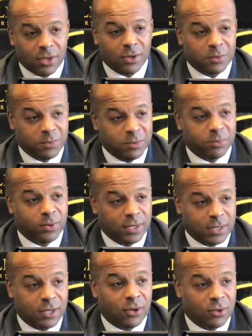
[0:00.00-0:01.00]
going to be
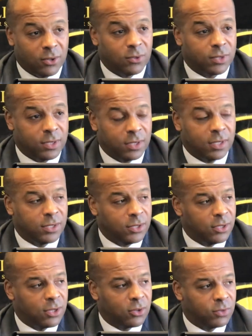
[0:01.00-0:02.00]
pretty doggone good.
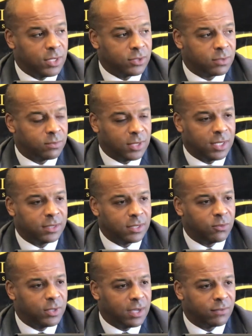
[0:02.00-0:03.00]
You know, there's some things
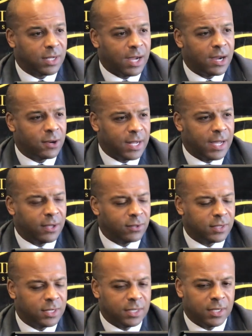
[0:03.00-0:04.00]
that we have to iron
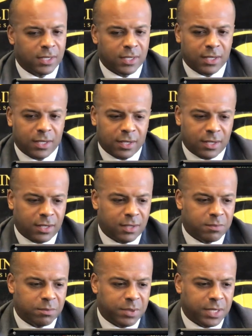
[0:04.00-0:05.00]
out,
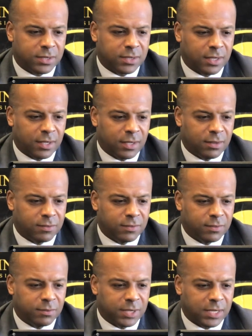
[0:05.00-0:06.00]

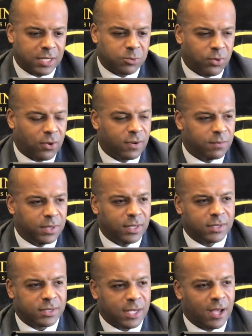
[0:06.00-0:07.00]
but that's part of
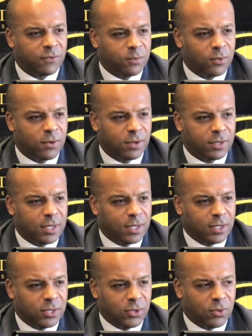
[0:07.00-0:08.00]
being a sophomore,
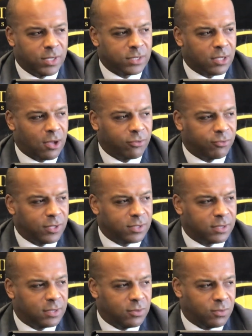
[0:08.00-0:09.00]
you know, in this
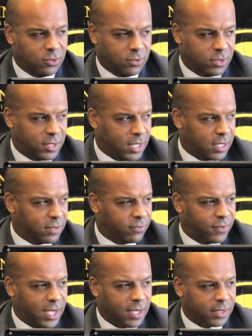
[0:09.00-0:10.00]
offense. And when you look at the
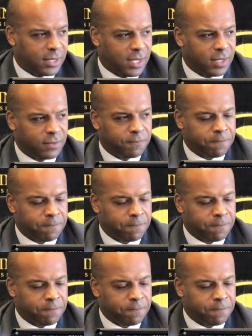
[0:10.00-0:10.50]
fact that,